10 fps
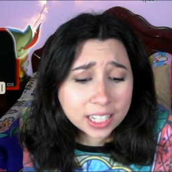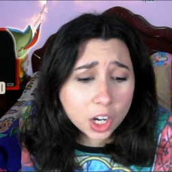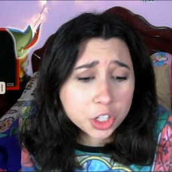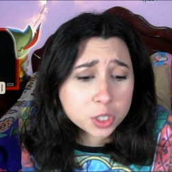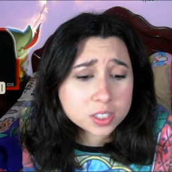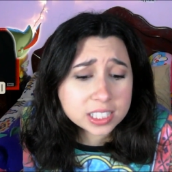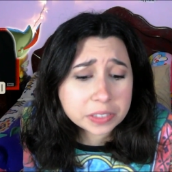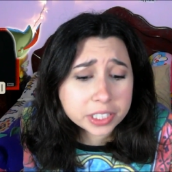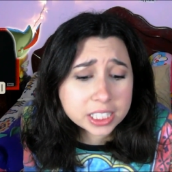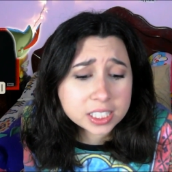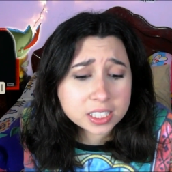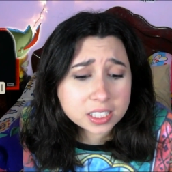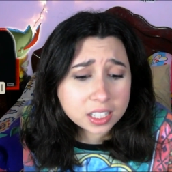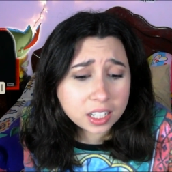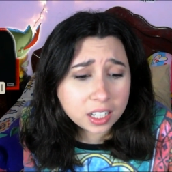Are you
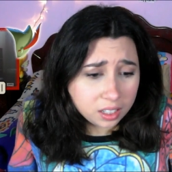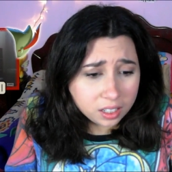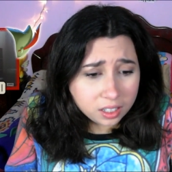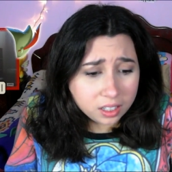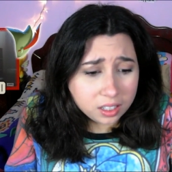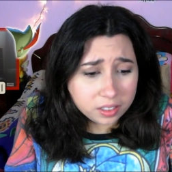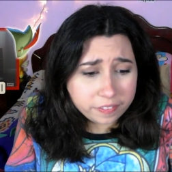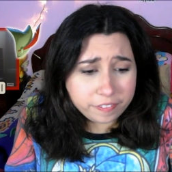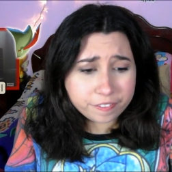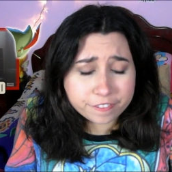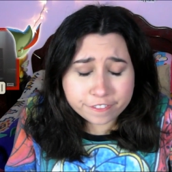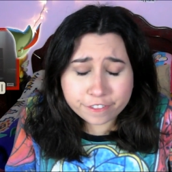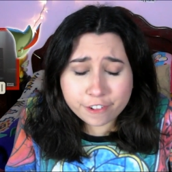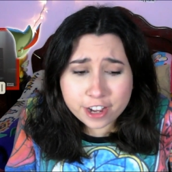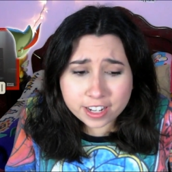serious?
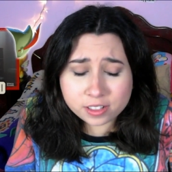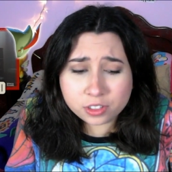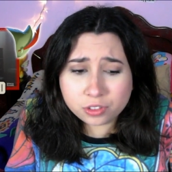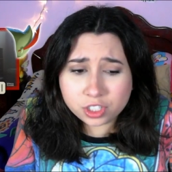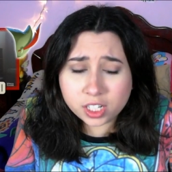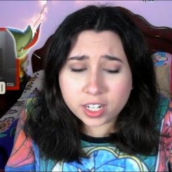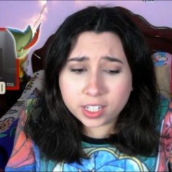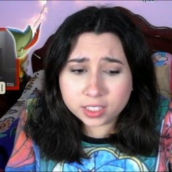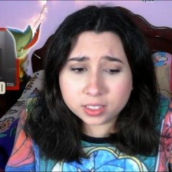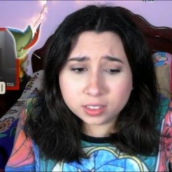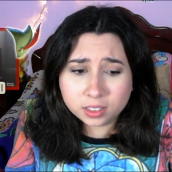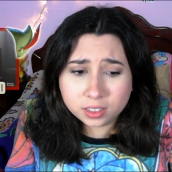Friggin' Eugene.